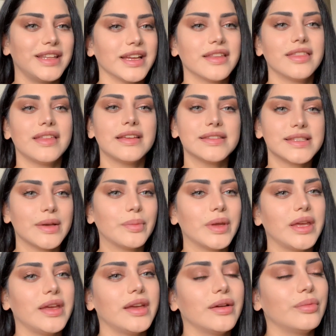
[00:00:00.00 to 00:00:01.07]
like things that
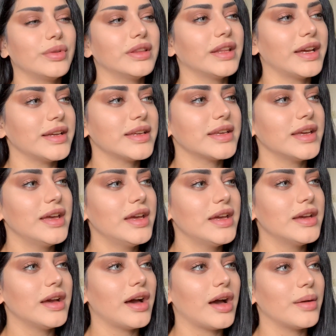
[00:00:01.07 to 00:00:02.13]
we would like
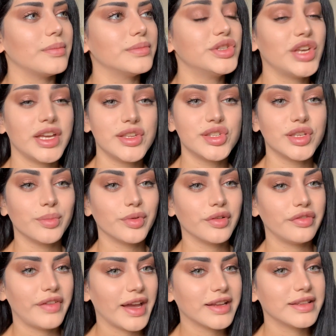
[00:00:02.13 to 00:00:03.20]
changed and
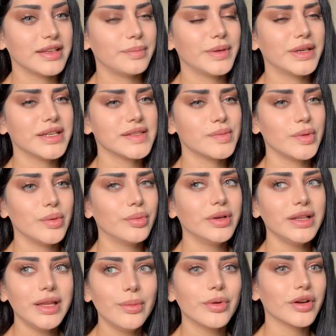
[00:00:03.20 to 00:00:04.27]
perfected, because we
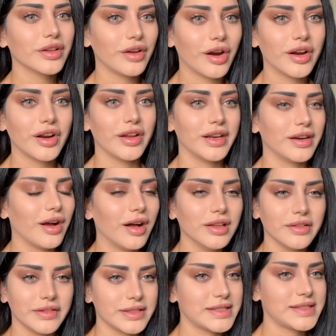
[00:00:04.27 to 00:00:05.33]
really worked hard on it, all
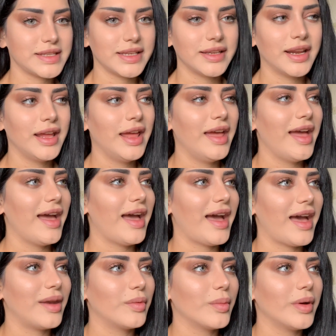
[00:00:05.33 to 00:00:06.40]
of us did,
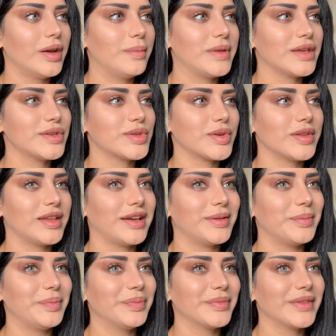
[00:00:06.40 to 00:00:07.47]
and we want to make sure that
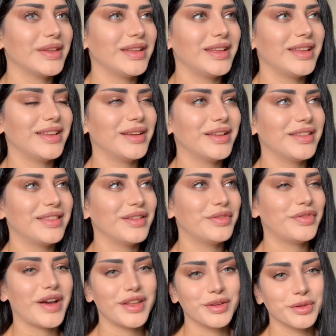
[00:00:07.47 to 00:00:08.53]
the
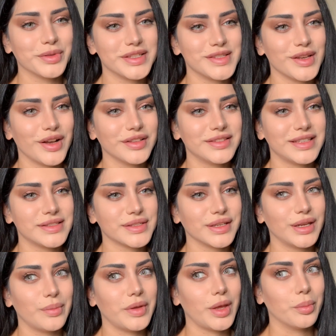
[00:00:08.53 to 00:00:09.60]
final result that's going
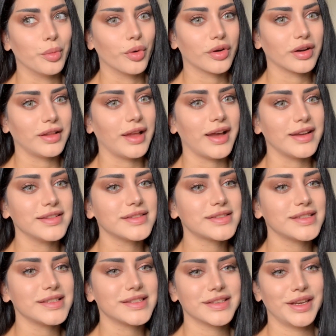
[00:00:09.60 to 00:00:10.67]
to be immortalized
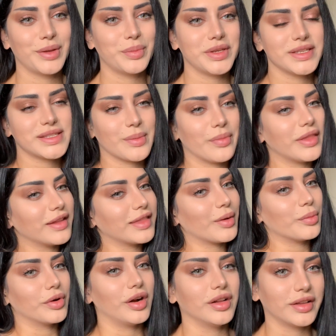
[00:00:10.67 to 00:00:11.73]
is going to be something that
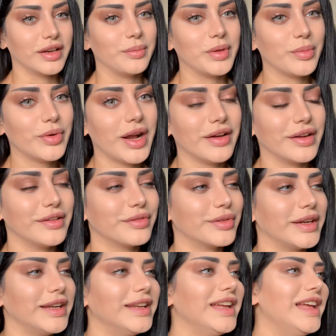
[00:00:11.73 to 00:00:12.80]
we're all going to be proud of,
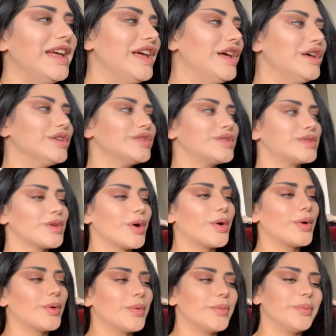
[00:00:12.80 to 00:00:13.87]
right?
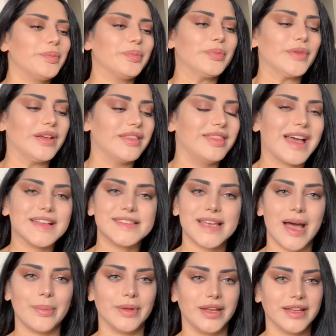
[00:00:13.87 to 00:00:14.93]
So that's
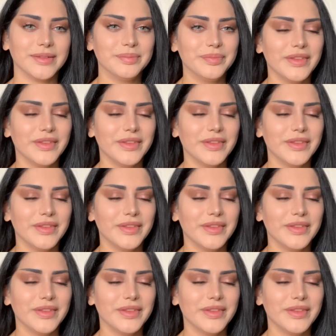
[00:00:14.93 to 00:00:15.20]
happening.